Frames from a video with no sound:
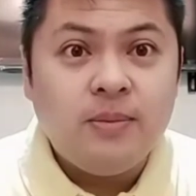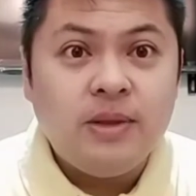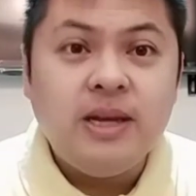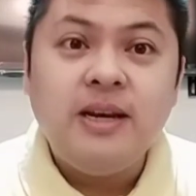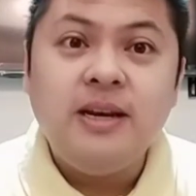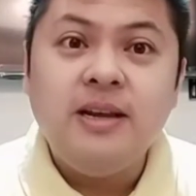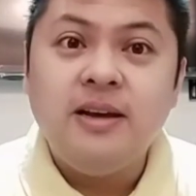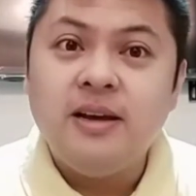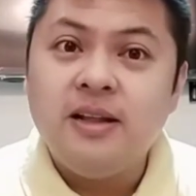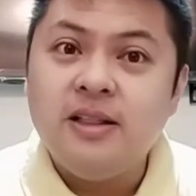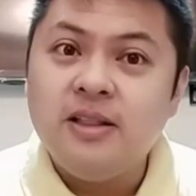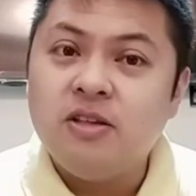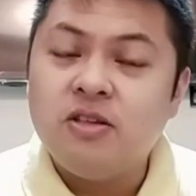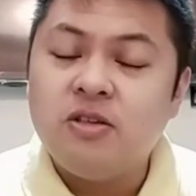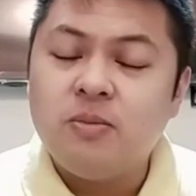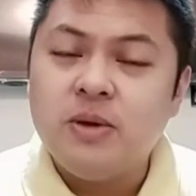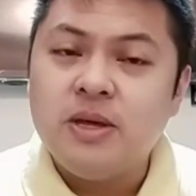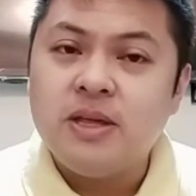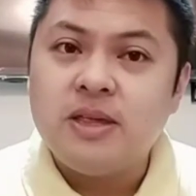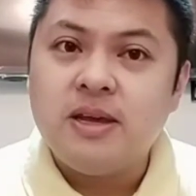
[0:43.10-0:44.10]
illegal
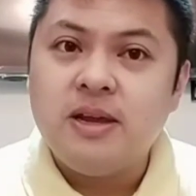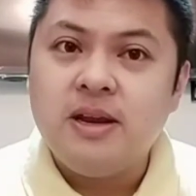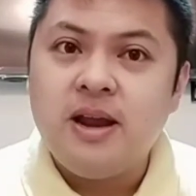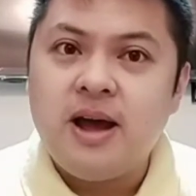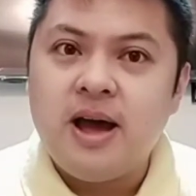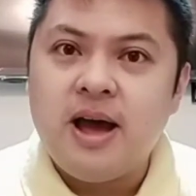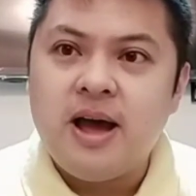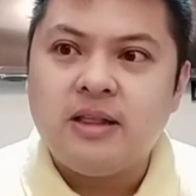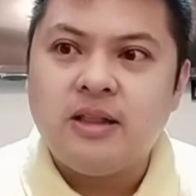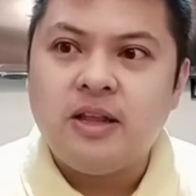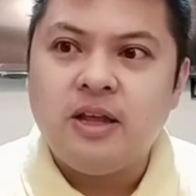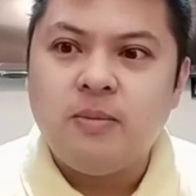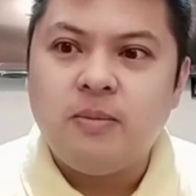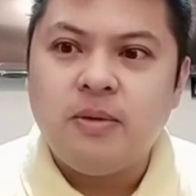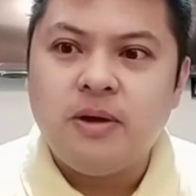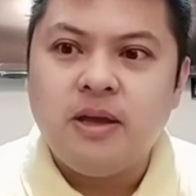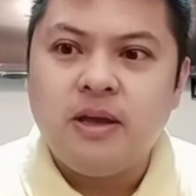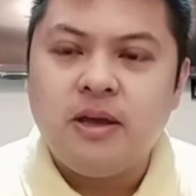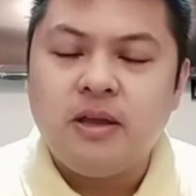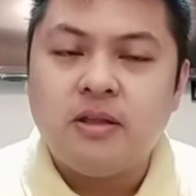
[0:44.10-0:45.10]
dismissal lang ating
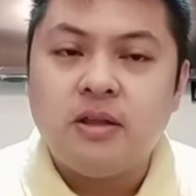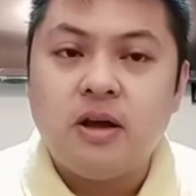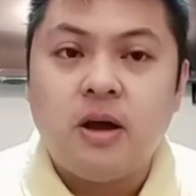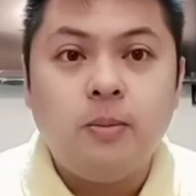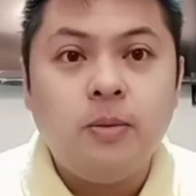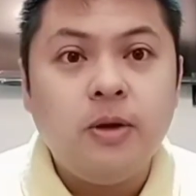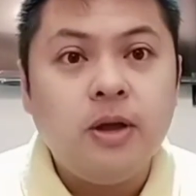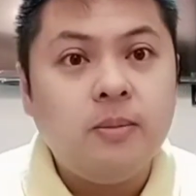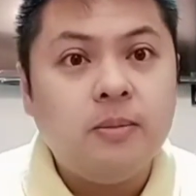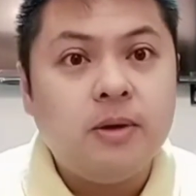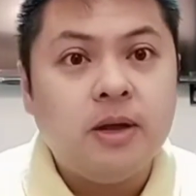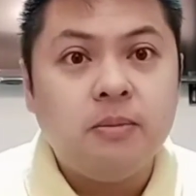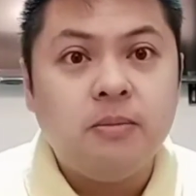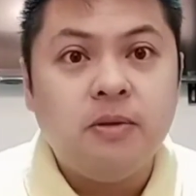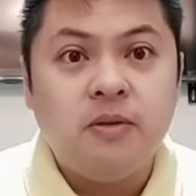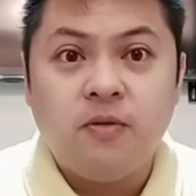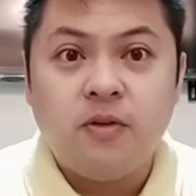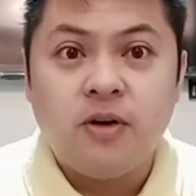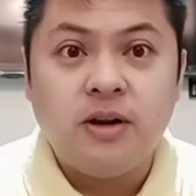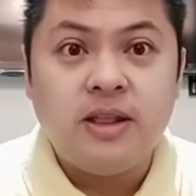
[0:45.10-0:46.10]
magiging topic. But
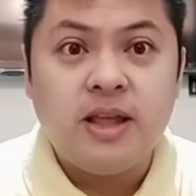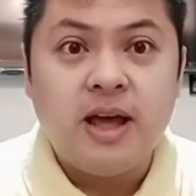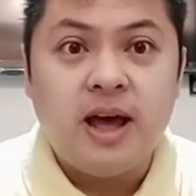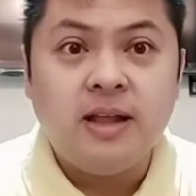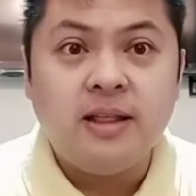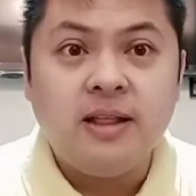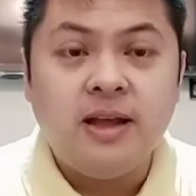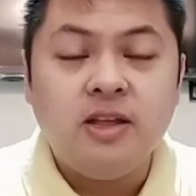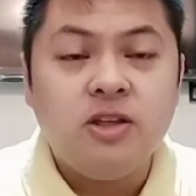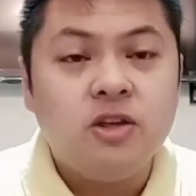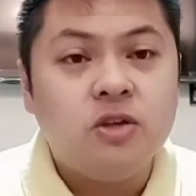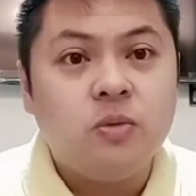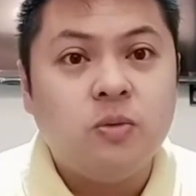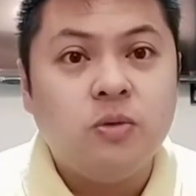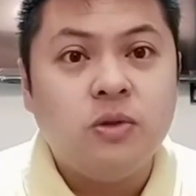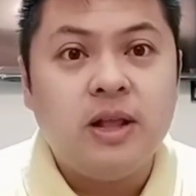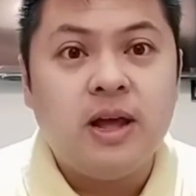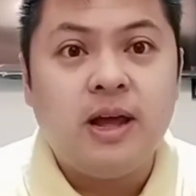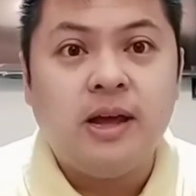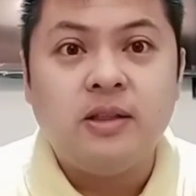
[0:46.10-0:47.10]
before that, I just
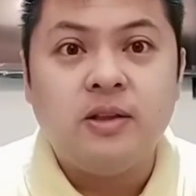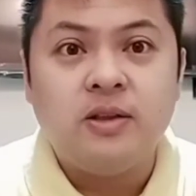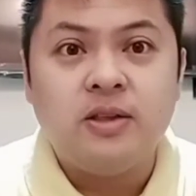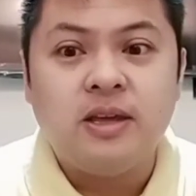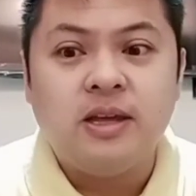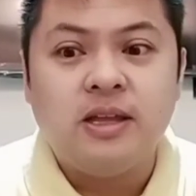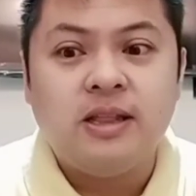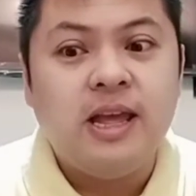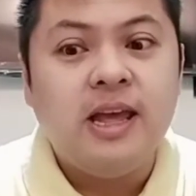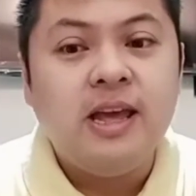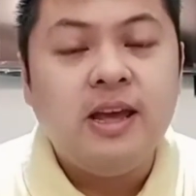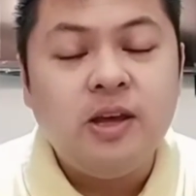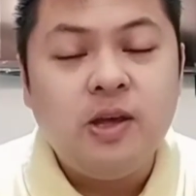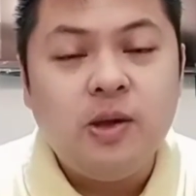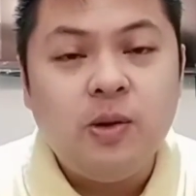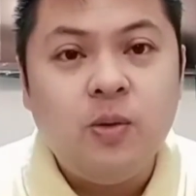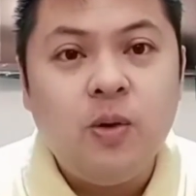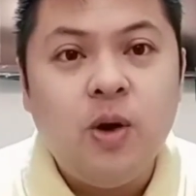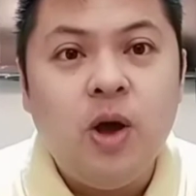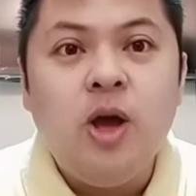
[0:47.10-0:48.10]
would like to say thank
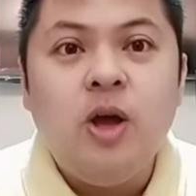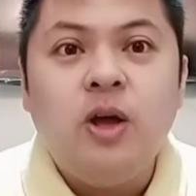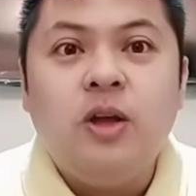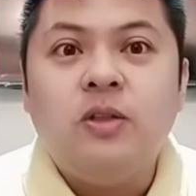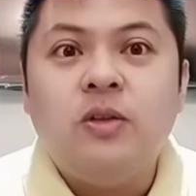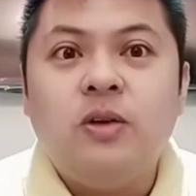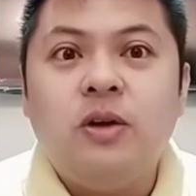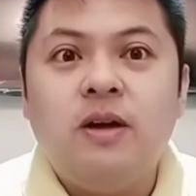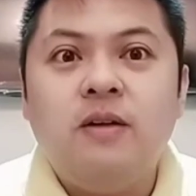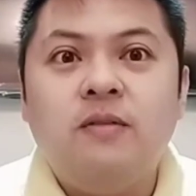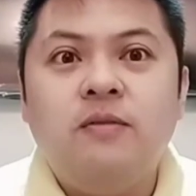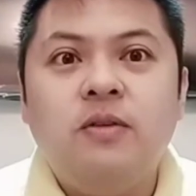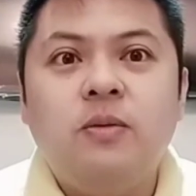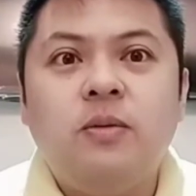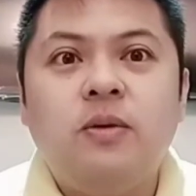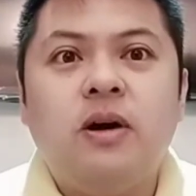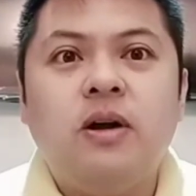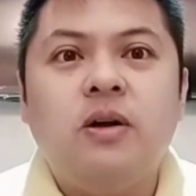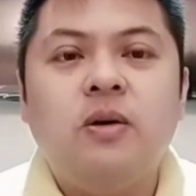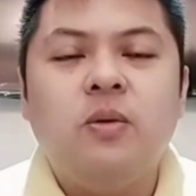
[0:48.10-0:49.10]
you to
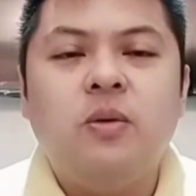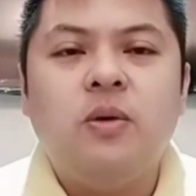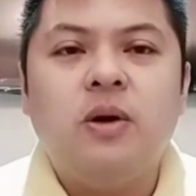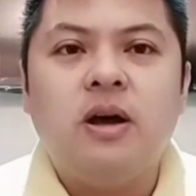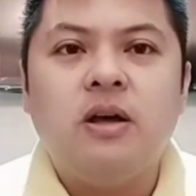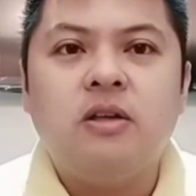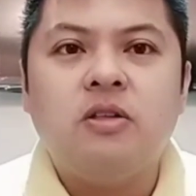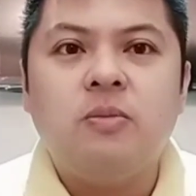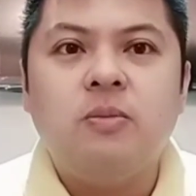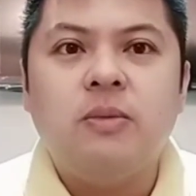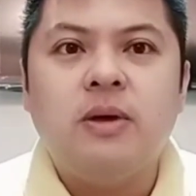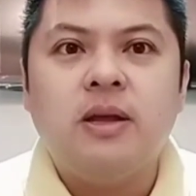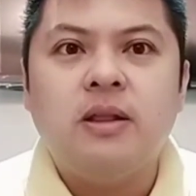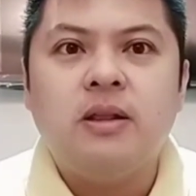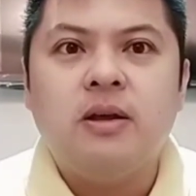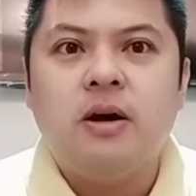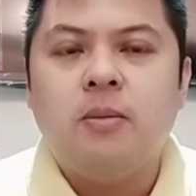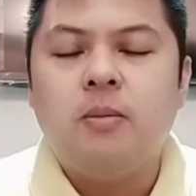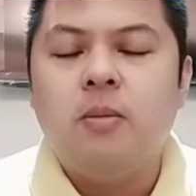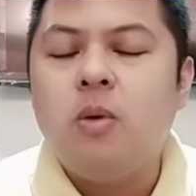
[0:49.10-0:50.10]
everyone who has
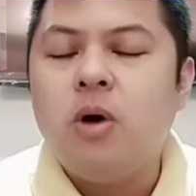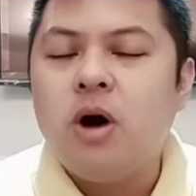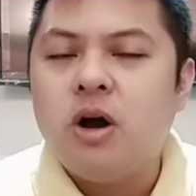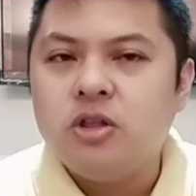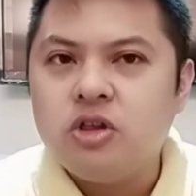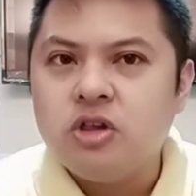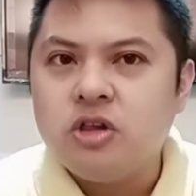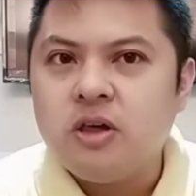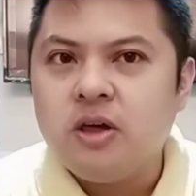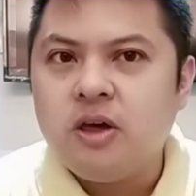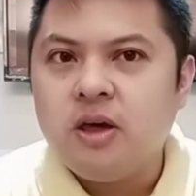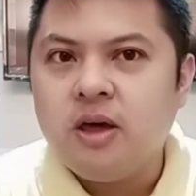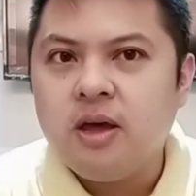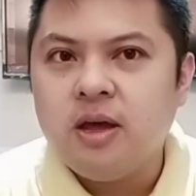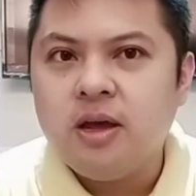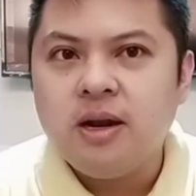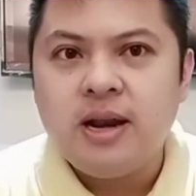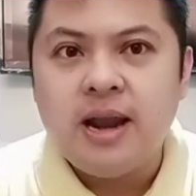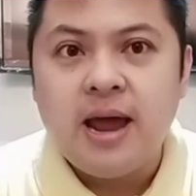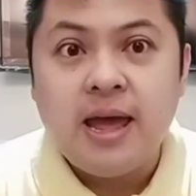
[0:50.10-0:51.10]
been
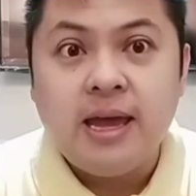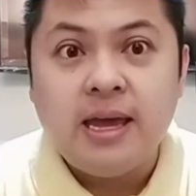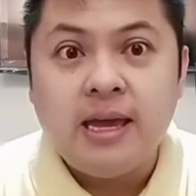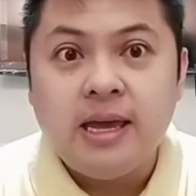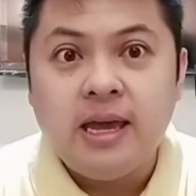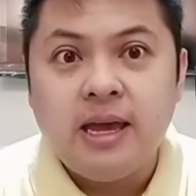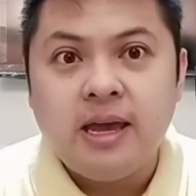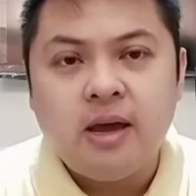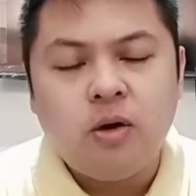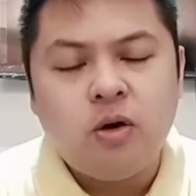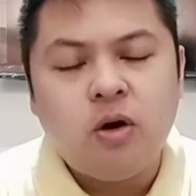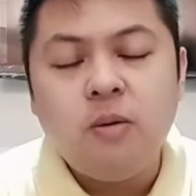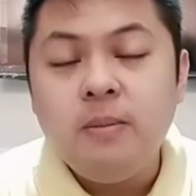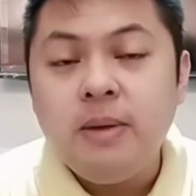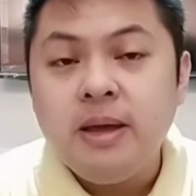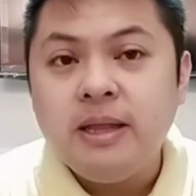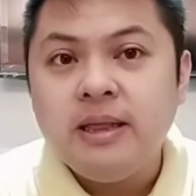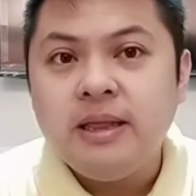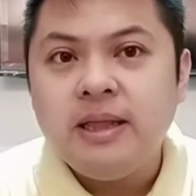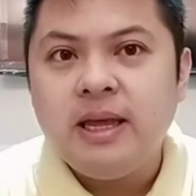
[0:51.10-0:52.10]
watching, liking,
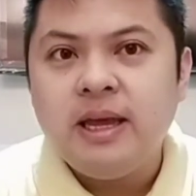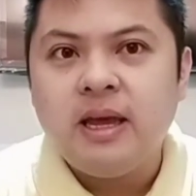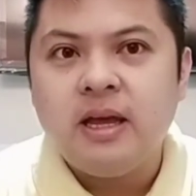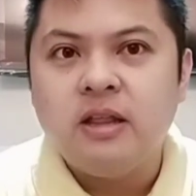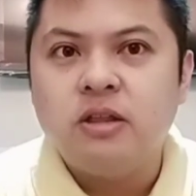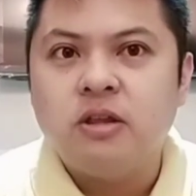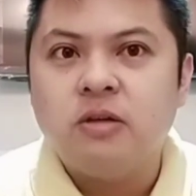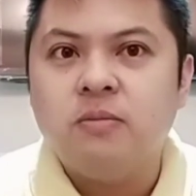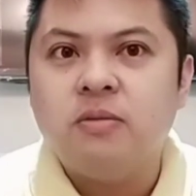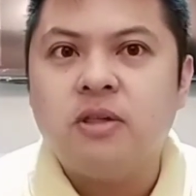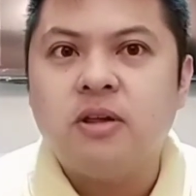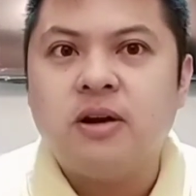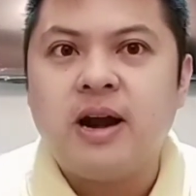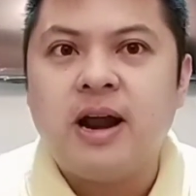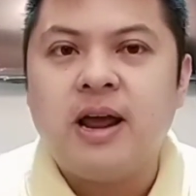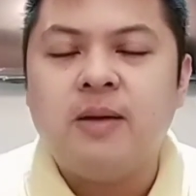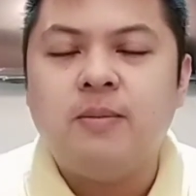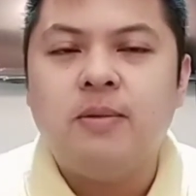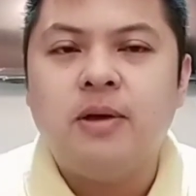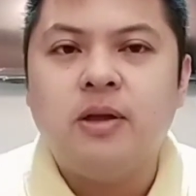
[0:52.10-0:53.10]
commenting, and
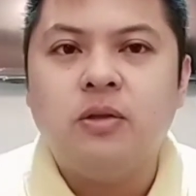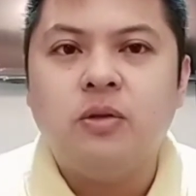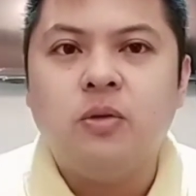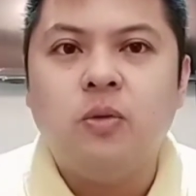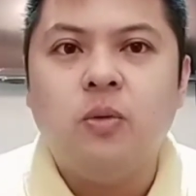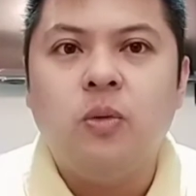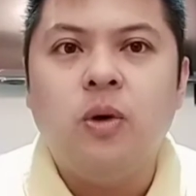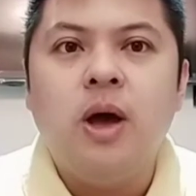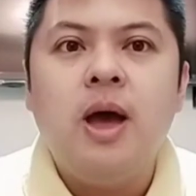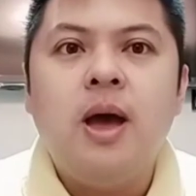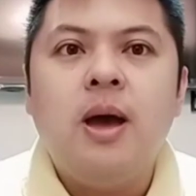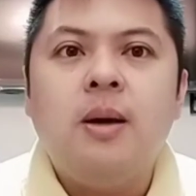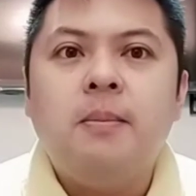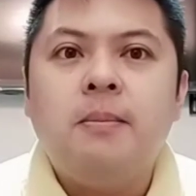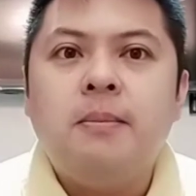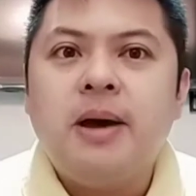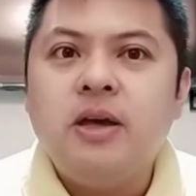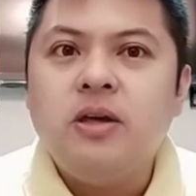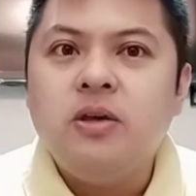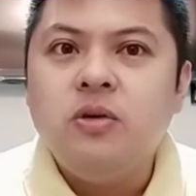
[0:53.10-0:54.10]
subscribing to
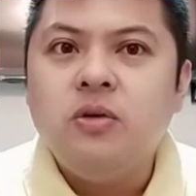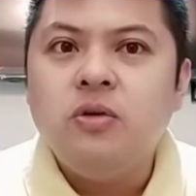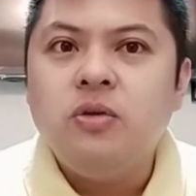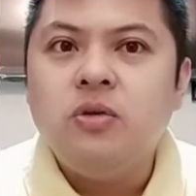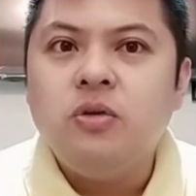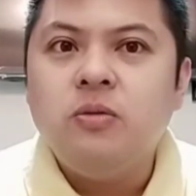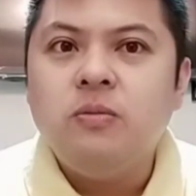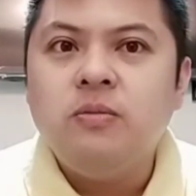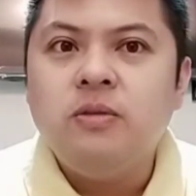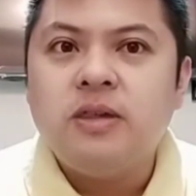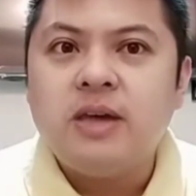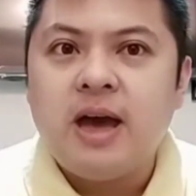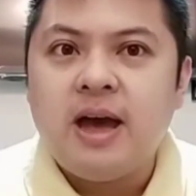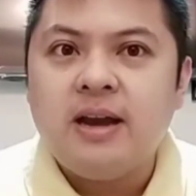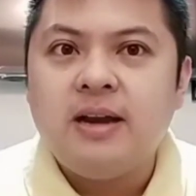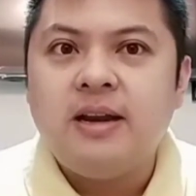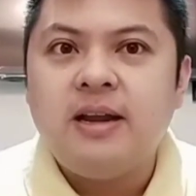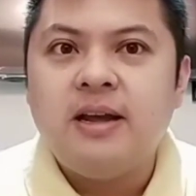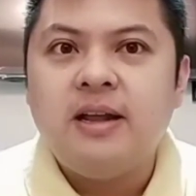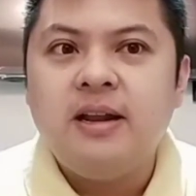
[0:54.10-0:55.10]
my YouTube
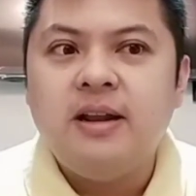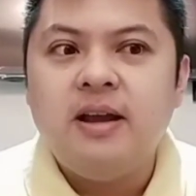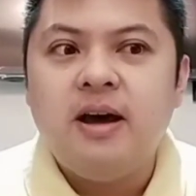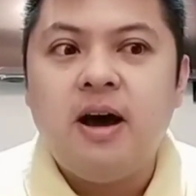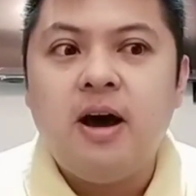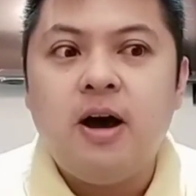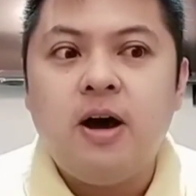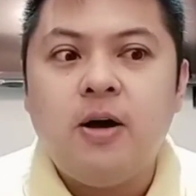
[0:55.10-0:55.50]
channel.